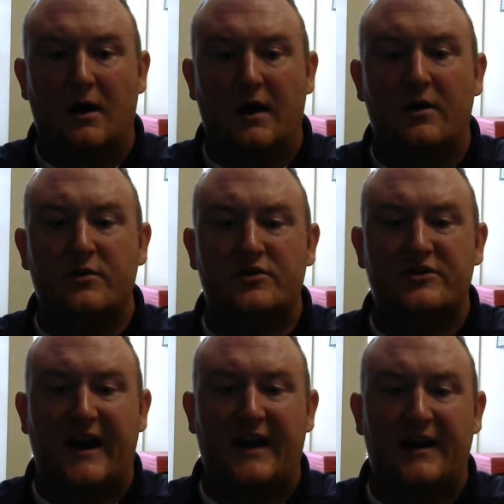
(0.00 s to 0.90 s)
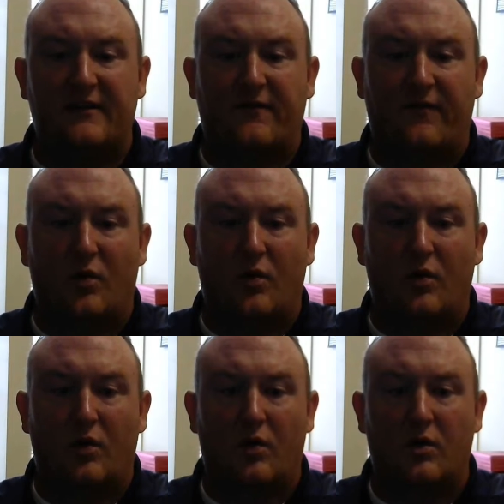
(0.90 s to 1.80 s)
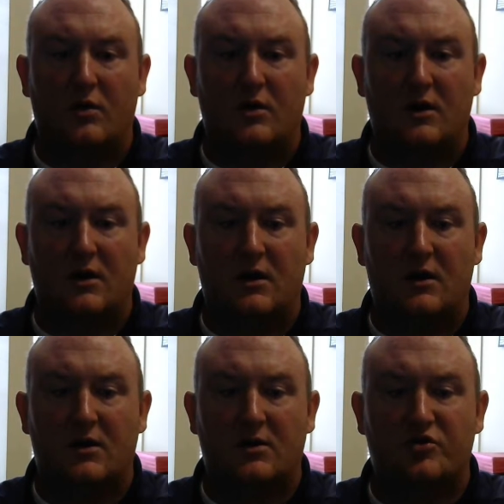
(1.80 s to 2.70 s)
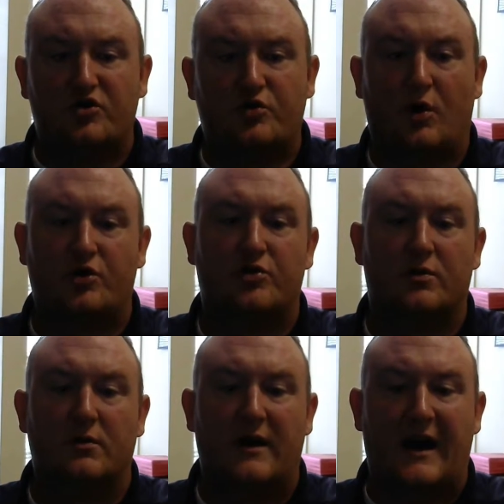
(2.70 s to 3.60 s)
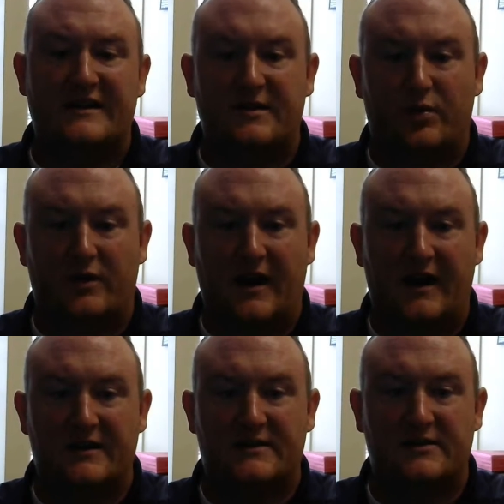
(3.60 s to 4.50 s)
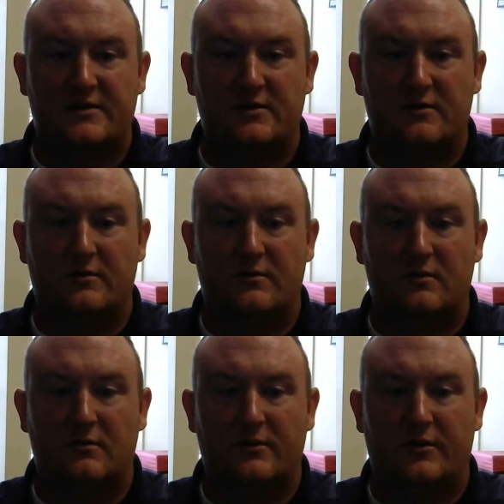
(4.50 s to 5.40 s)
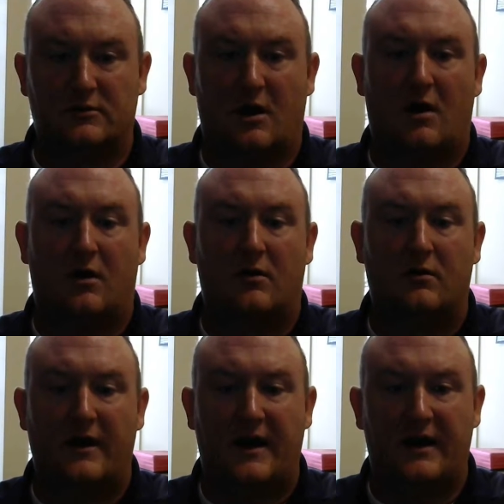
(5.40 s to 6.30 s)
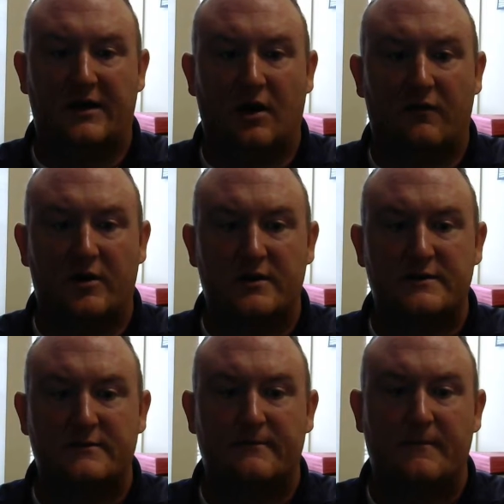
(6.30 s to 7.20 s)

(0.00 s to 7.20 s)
An understanding for structure as it pertains to the law and governance.